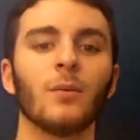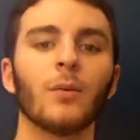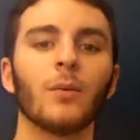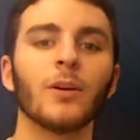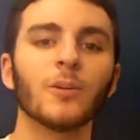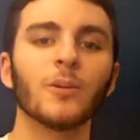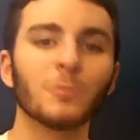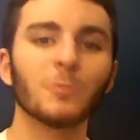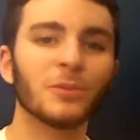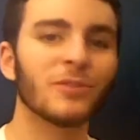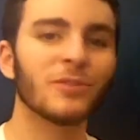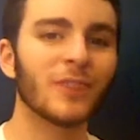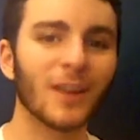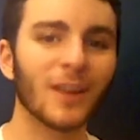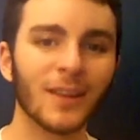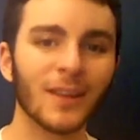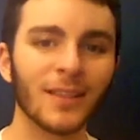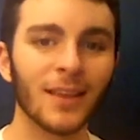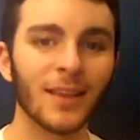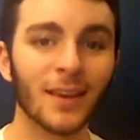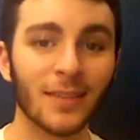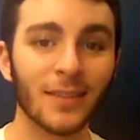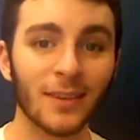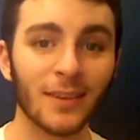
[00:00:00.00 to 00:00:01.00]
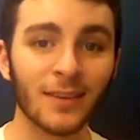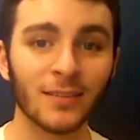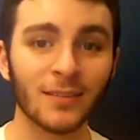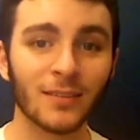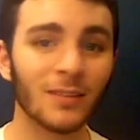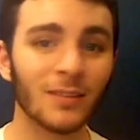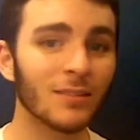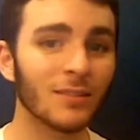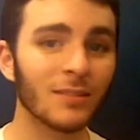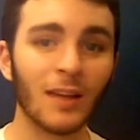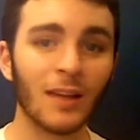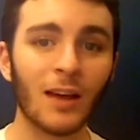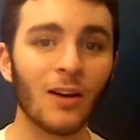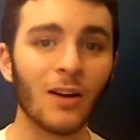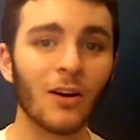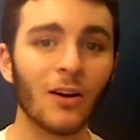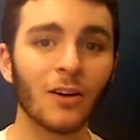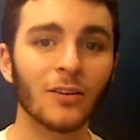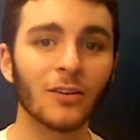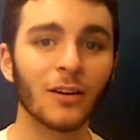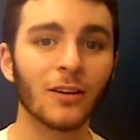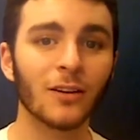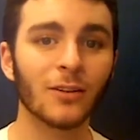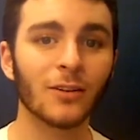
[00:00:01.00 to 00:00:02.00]
when it's presented like this, it's not
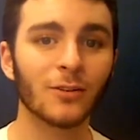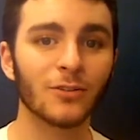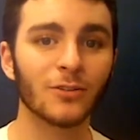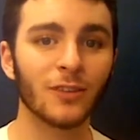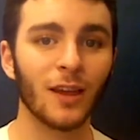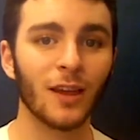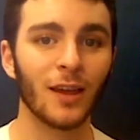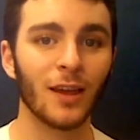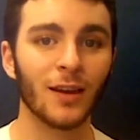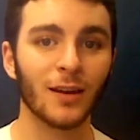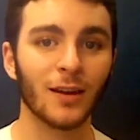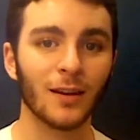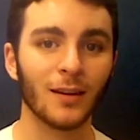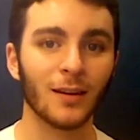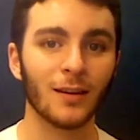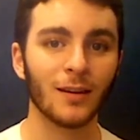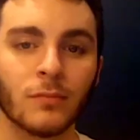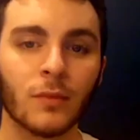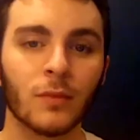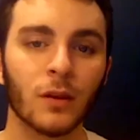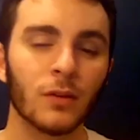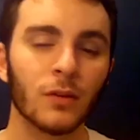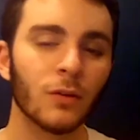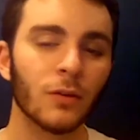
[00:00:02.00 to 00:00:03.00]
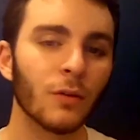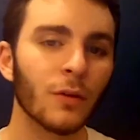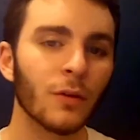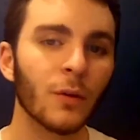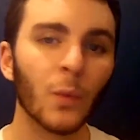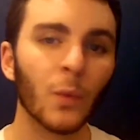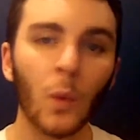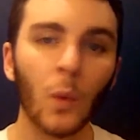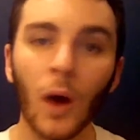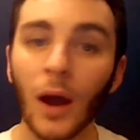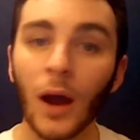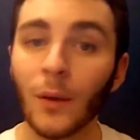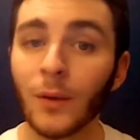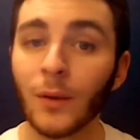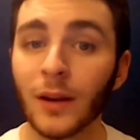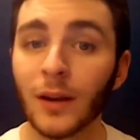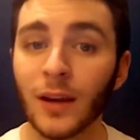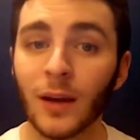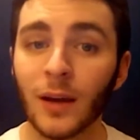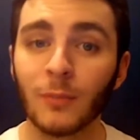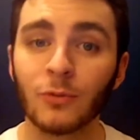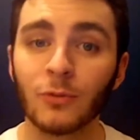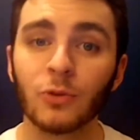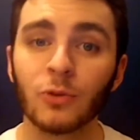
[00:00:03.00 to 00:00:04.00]
hard to understand. So then why, when
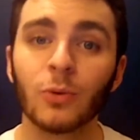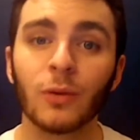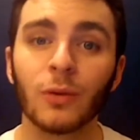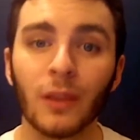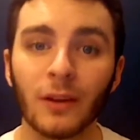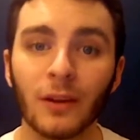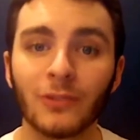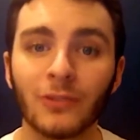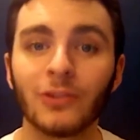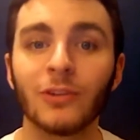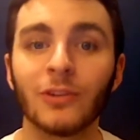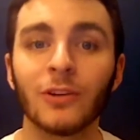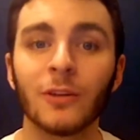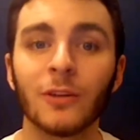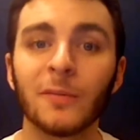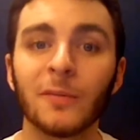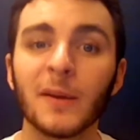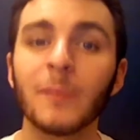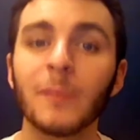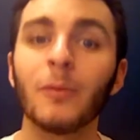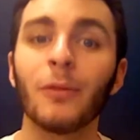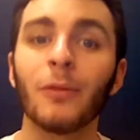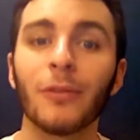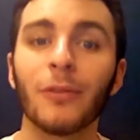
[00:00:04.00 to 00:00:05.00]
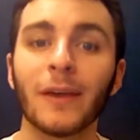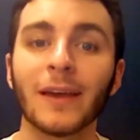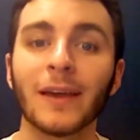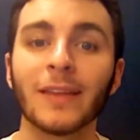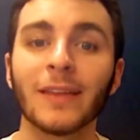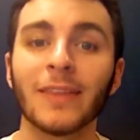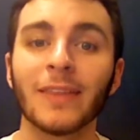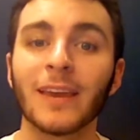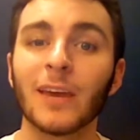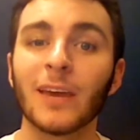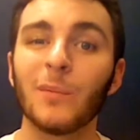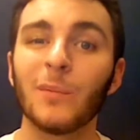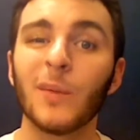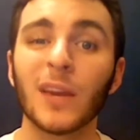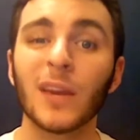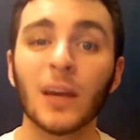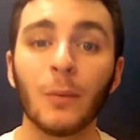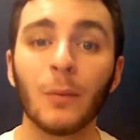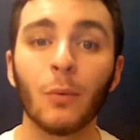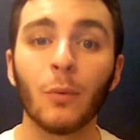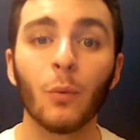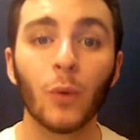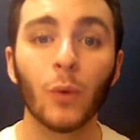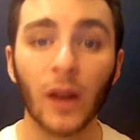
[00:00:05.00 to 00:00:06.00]
it comes to religion, do people think they can make
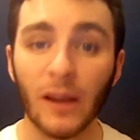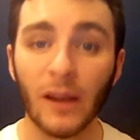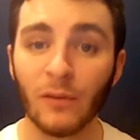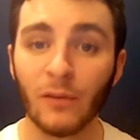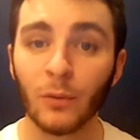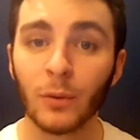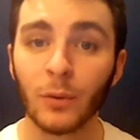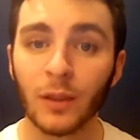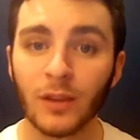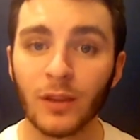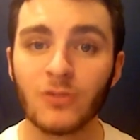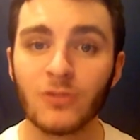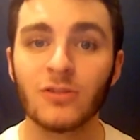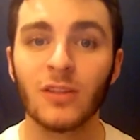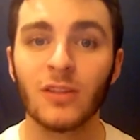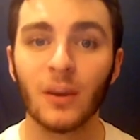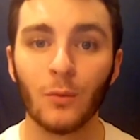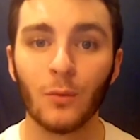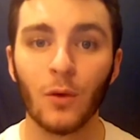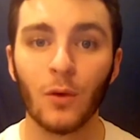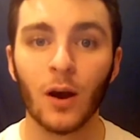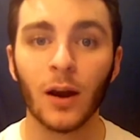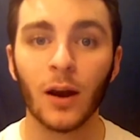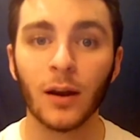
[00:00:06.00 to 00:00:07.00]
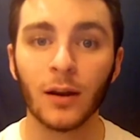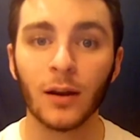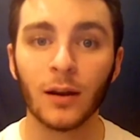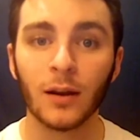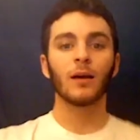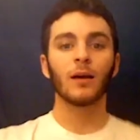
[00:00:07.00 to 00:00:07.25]
up whatever religion they want,